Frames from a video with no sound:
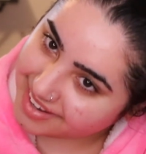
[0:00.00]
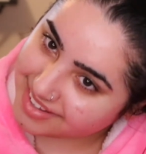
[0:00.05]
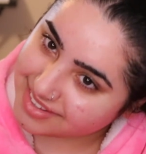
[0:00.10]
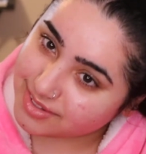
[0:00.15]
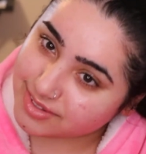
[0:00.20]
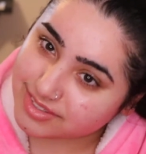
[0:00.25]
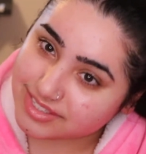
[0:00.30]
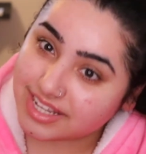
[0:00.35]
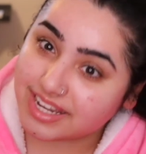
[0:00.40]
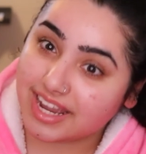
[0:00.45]
it
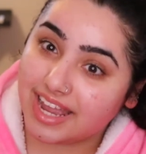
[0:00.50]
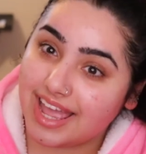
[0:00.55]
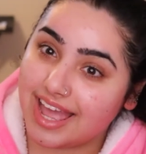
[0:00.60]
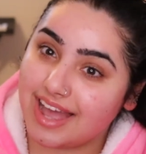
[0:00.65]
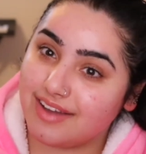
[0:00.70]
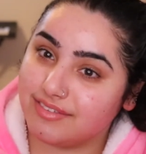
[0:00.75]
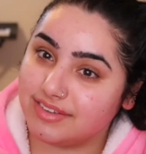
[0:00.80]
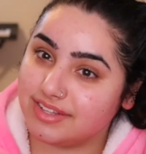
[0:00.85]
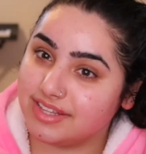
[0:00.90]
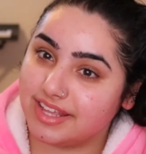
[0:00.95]
looks like I
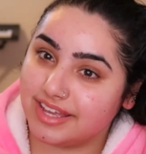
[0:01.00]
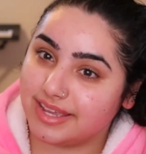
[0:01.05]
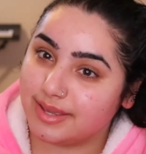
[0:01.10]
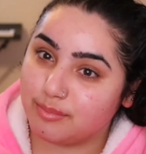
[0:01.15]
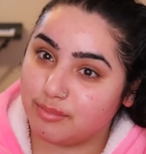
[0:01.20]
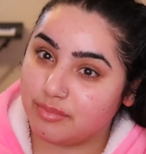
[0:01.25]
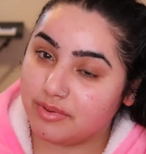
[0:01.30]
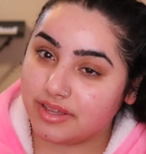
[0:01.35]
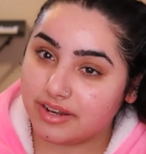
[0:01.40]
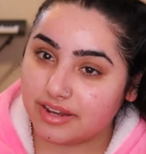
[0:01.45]
haven't
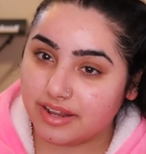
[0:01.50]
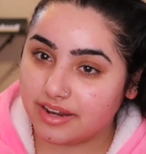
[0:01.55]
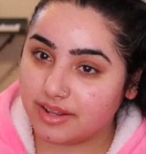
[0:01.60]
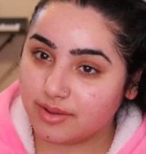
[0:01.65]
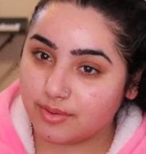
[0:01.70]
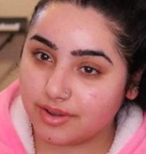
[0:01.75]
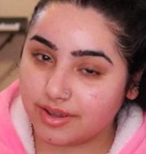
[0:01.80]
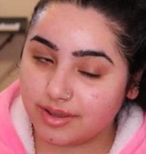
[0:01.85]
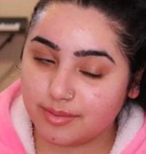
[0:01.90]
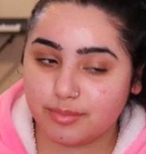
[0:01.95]
like been
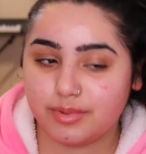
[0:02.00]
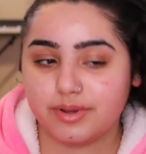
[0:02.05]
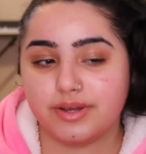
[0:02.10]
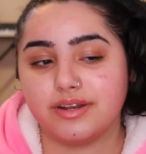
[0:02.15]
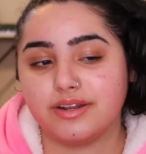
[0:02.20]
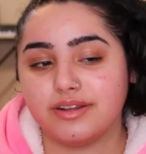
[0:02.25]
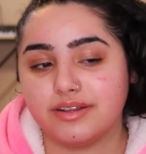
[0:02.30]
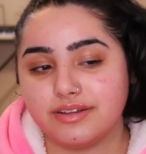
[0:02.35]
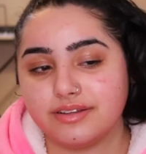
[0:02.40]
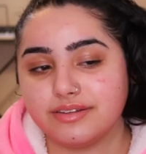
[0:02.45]
anywhere,
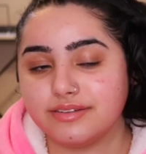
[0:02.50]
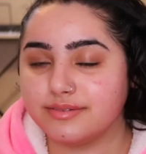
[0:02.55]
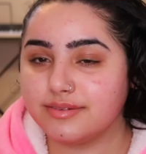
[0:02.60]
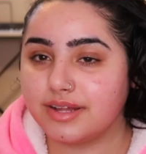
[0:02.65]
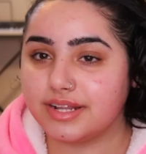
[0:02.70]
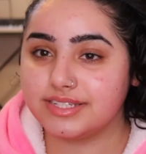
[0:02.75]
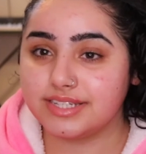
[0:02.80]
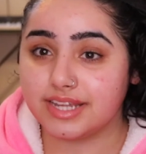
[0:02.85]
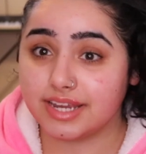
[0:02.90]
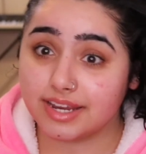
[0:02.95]
but
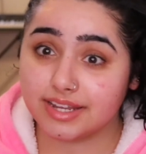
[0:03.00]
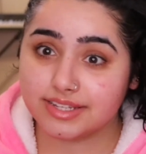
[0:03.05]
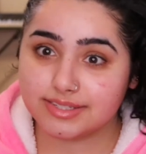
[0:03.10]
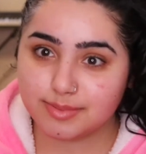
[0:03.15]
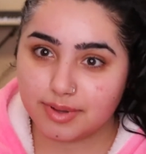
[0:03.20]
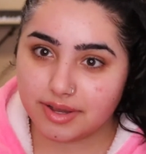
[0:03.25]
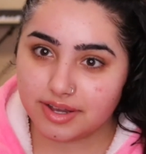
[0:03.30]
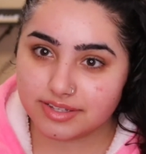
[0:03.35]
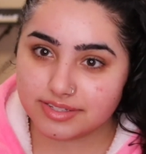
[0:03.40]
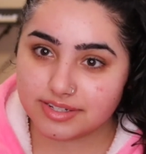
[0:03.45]
a day has
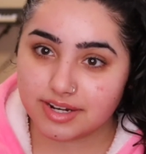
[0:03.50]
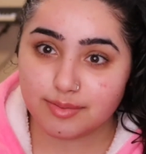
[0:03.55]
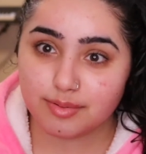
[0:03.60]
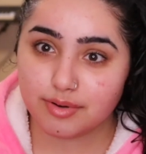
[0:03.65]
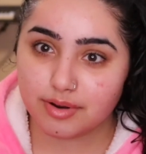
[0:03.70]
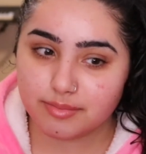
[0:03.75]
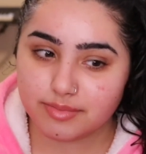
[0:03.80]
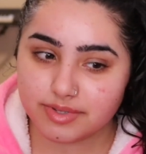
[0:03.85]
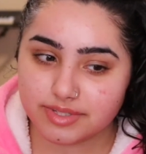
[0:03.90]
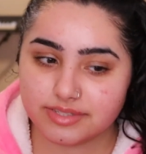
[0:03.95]
passed, I
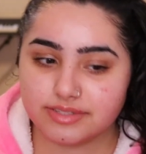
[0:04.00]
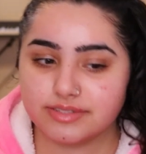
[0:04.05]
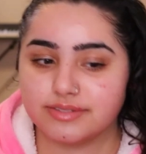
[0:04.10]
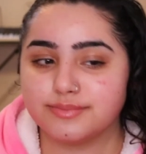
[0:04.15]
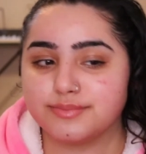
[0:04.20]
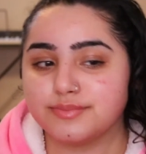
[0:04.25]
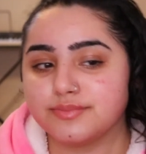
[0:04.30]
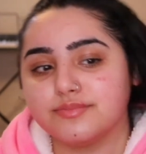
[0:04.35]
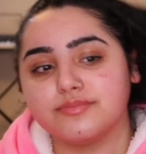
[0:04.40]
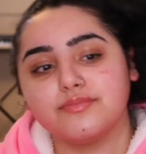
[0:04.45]
promise.
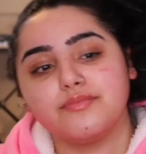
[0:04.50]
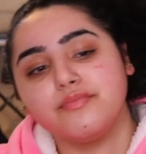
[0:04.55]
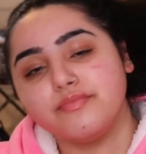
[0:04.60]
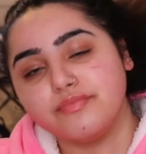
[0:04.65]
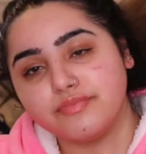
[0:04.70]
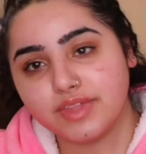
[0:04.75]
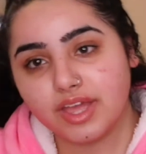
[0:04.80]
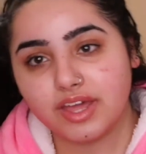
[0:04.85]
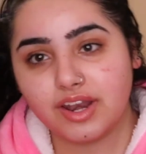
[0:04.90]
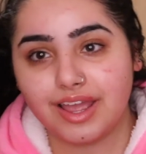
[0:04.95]

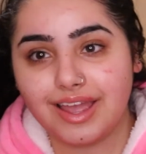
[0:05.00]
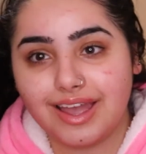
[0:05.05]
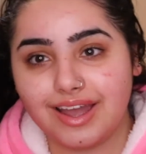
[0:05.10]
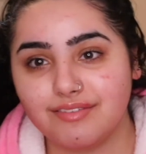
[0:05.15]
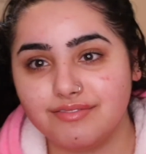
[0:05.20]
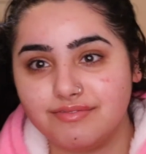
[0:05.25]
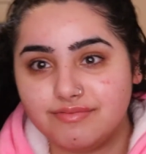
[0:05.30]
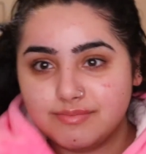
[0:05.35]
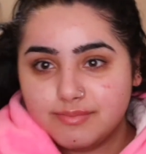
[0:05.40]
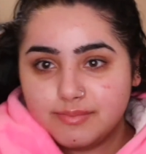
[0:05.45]
And I
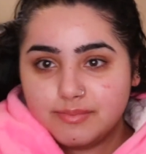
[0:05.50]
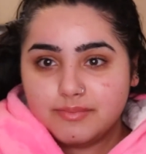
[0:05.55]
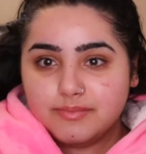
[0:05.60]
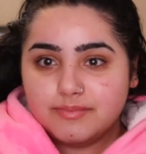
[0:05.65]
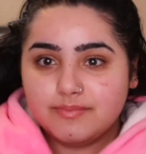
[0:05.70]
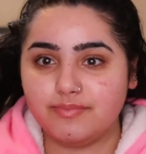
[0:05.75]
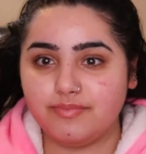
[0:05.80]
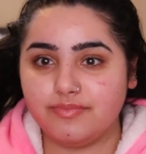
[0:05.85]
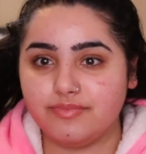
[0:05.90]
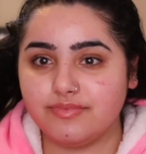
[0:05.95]
have
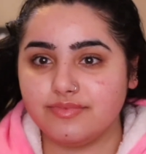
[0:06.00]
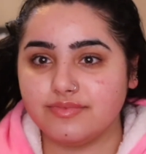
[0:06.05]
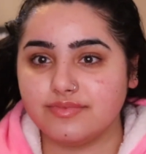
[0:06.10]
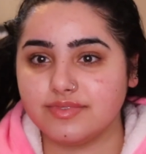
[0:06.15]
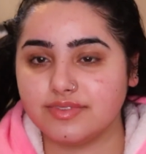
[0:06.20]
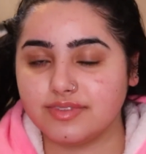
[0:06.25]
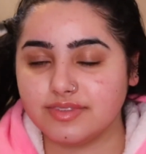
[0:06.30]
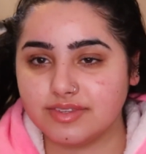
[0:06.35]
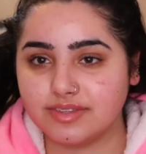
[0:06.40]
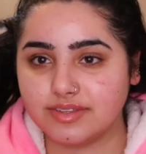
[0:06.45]

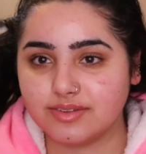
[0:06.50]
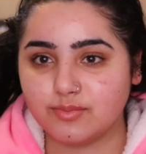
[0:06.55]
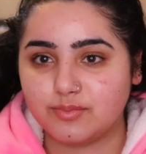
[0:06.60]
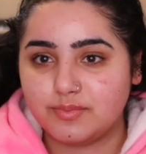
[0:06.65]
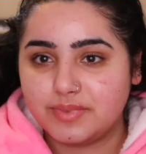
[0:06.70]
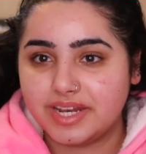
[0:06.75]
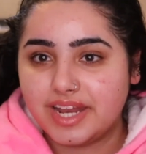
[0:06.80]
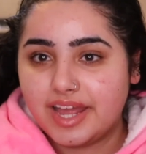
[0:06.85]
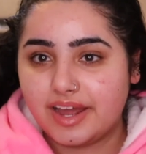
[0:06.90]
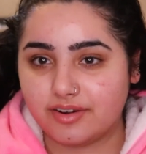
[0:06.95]

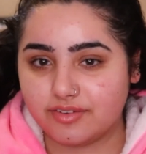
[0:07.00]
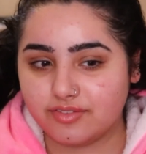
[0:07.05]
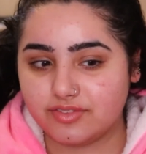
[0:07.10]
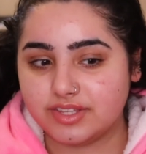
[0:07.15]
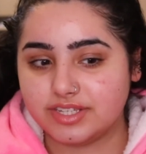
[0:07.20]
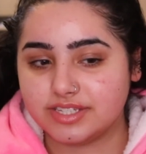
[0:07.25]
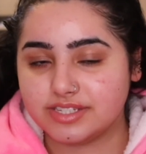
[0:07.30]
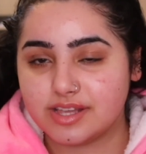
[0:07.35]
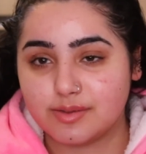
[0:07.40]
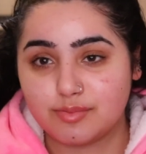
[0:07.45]
been out of
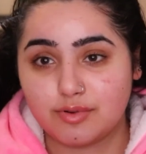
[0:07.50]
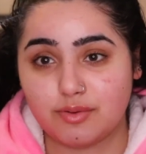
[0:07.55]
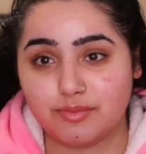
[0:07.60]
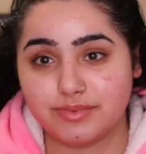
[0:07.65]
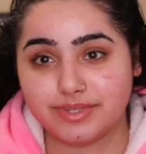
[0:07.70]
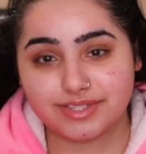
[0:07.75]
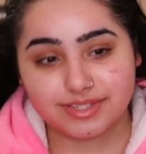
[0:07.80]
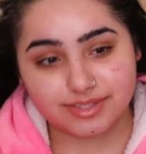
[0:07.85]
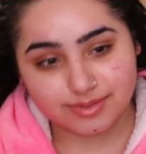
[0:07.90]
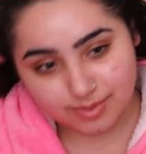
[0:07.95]
this, I
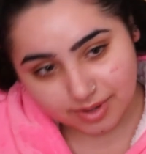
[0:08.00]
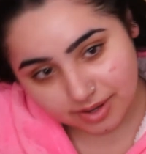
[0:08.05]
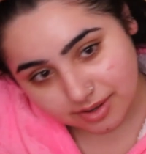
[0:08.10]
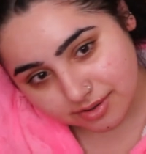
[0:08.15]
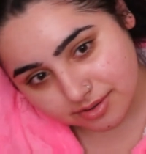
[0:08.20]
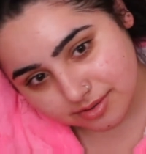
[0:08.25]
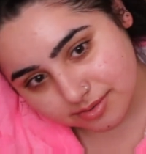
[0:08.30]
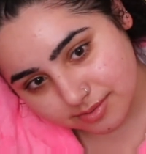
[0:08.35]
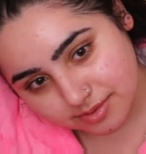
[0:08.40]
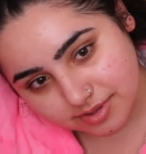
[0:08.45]
promise, as
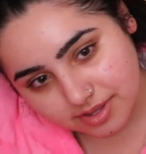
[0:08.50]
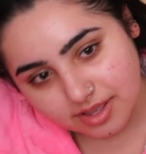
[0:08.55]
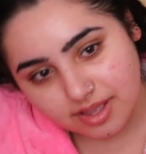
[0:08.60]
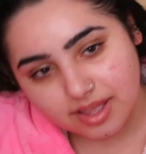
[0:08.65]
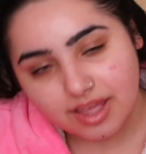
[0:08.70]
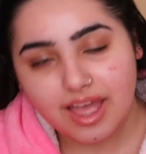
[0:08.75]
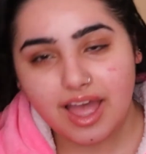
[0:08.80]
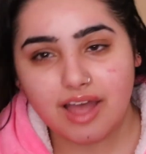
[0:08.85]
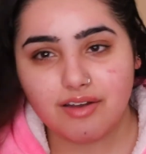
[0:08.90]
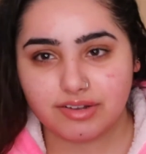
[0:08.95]
well.
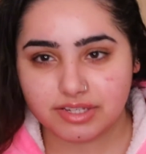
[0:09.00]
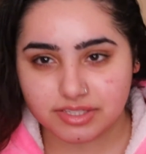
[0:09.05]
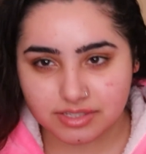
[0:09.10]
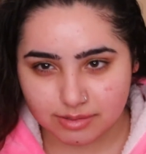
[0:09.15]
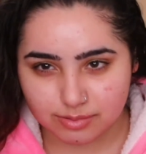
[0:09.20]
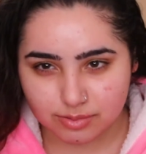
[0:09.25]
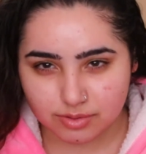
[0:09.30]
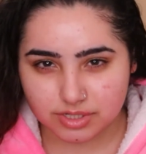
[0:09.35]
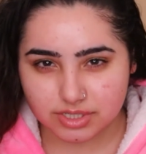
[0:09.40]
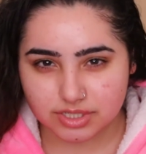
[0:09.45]
Have I
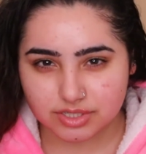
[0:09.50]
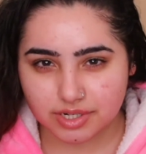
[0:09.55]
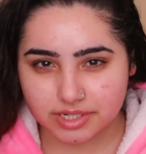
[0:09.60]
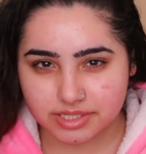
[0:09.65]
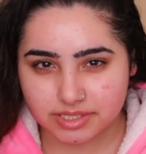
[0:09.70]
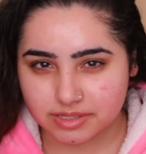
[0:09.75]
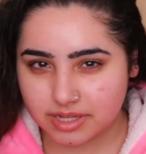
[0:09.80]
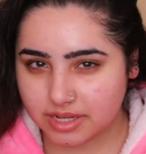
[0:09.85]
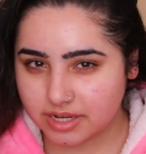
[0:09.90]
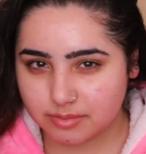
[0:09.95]
stopped watching
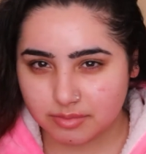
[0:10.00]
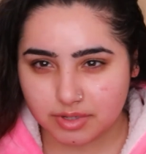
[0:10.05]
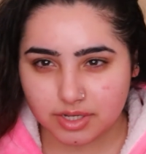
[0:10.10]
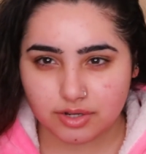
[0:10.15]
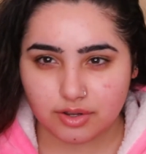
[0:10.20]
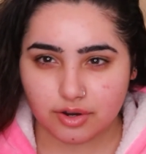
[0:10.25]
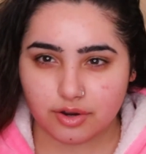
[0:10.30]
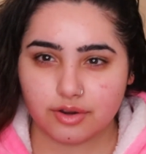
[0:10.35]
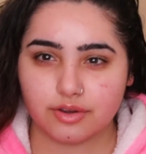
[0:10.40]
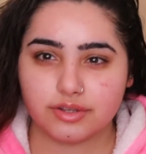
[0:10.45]
Grey's Anatomy?
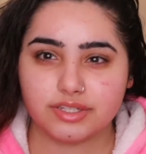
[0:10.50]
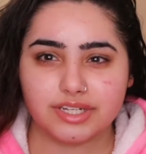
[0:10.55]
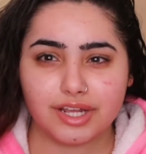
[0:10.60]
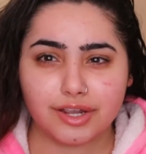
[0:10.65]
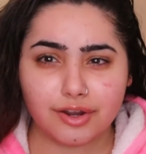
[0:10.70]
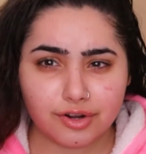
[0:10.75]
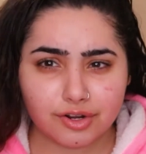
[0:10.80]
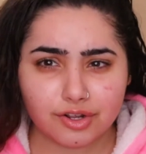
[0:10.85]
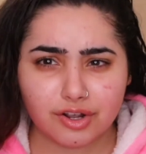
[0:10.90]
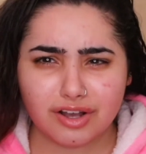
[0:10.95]
No. Did I
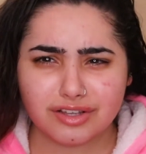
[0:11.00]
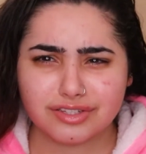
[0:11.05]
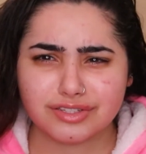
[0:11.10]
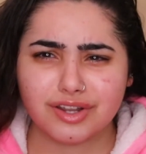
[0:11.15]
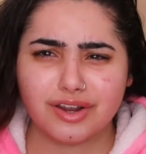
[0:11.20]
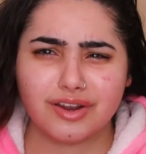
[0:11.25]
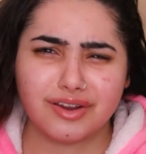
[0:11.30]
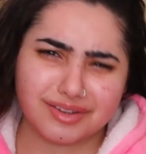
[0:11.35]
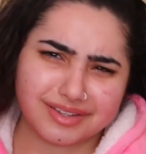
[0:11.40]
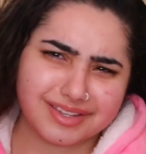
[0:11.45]
go to
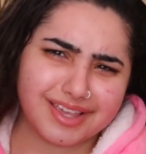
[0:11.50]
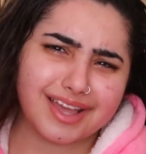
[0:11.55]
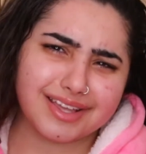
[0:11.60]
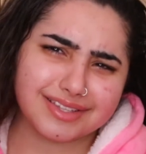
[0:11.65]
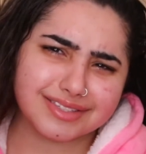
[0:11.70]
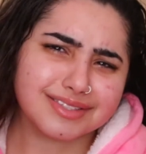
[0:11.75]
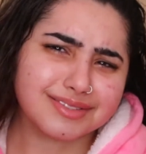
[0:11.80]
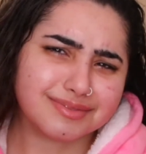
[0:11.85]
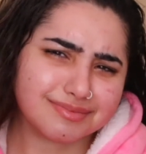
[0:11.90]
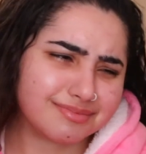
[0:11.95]
Costco?
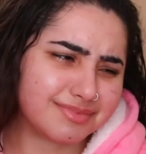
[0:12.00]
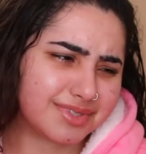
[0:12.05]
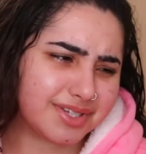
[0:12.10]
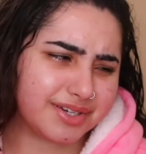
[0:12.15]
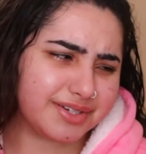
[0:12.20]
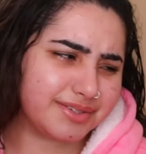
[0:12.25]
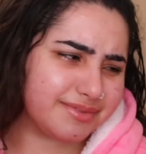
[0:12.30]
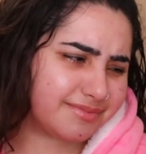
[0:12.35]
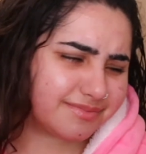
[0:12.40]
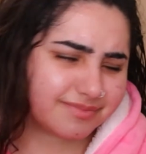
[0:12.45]
Yes. So,